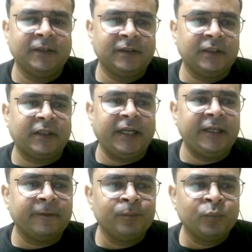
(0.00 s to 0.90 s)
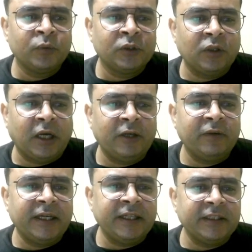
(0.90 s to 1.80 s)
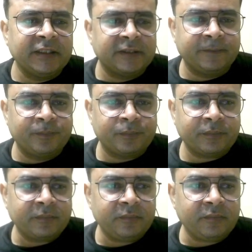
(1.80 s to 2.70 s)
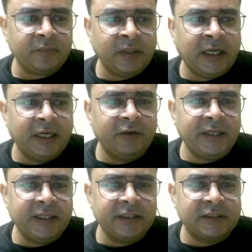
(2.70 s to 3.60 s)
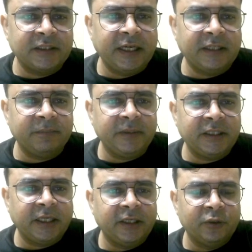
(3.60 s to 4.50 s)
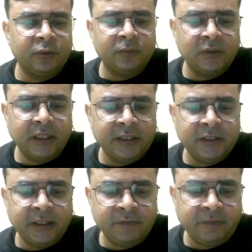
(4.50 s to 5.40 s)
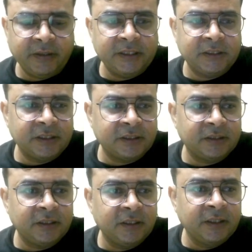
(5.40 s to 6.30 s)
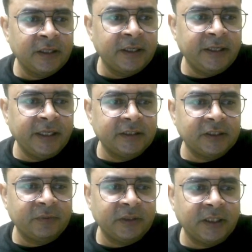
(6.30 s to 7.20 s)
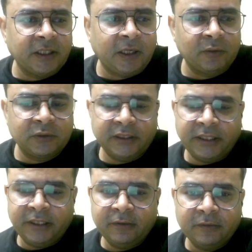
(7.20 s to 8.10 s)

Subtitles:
Is it right? So are you getting this? Are you getting this? Let me tell you, if I just take this figure outside.